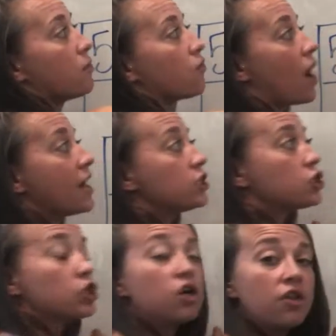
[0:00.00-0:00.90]
the right
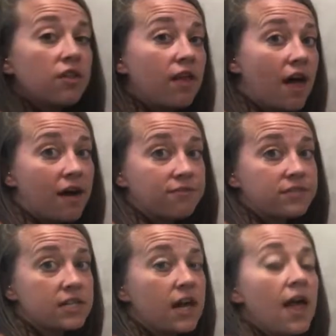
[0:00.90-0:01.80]
to the
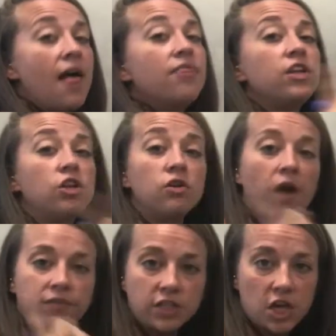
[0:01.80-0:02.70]
left, then you
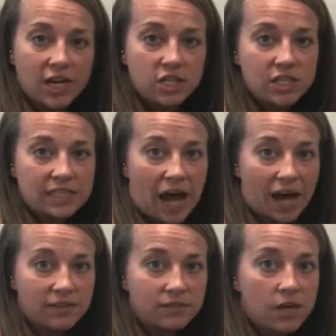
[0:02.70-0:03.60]
have to change the
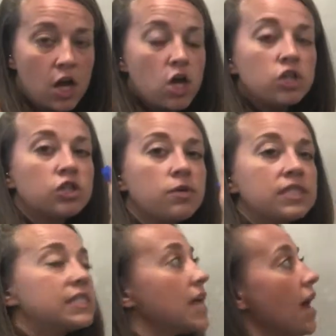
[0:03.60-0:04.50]
sign. So
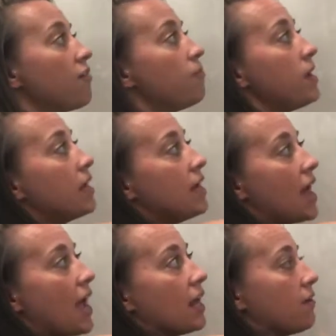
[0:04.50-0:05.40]
instead of being
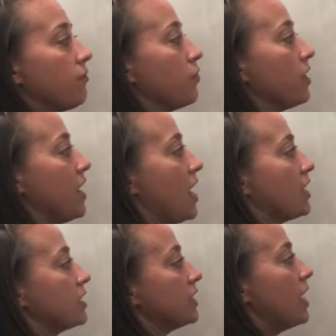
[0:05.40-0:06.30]
negative
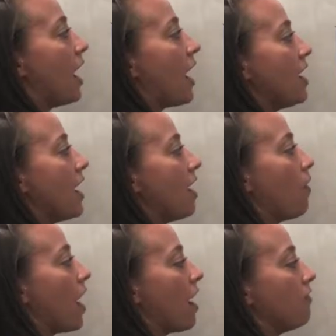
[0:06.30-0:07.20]
3x, I now
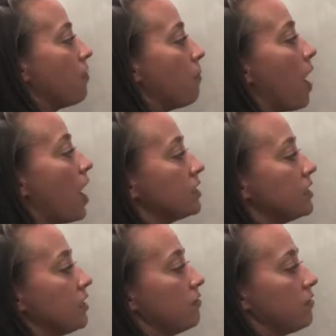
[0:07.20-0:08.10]
have
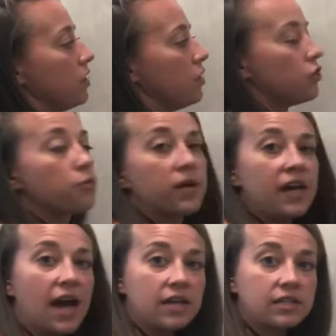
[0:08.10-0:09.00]
positive
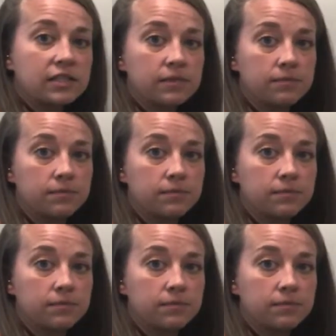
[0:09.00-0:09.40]
3x.